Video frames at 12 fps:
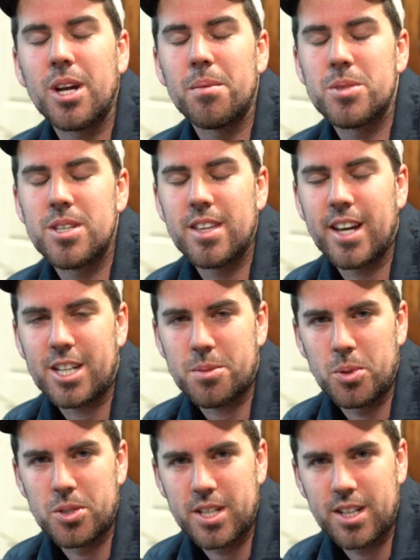come see the
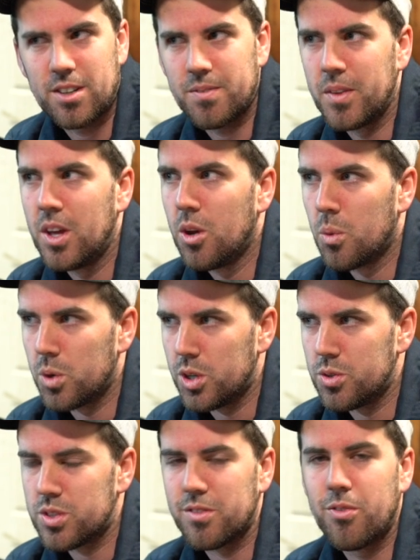experts here. We're
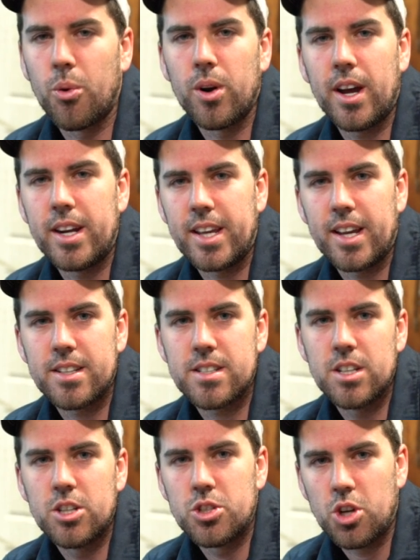using Ford
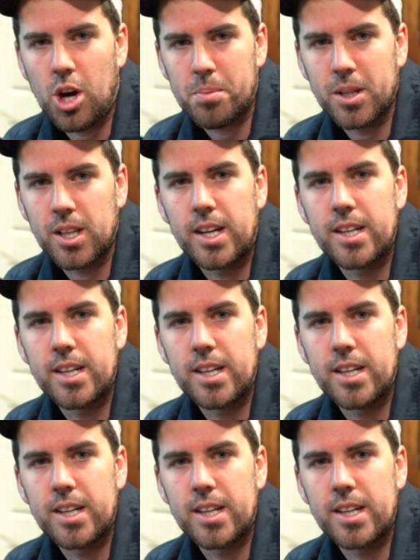IDS top of the